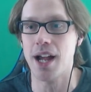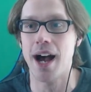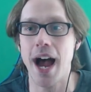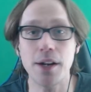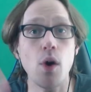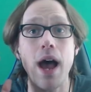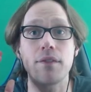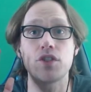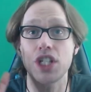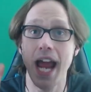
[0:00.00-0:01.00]
I don't
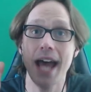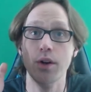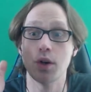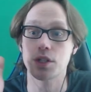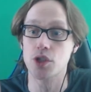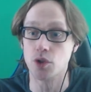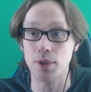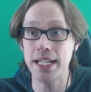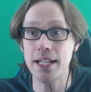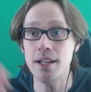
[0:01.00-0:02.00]
have chat on
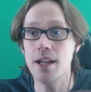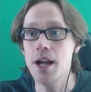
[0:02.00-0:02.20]
screen,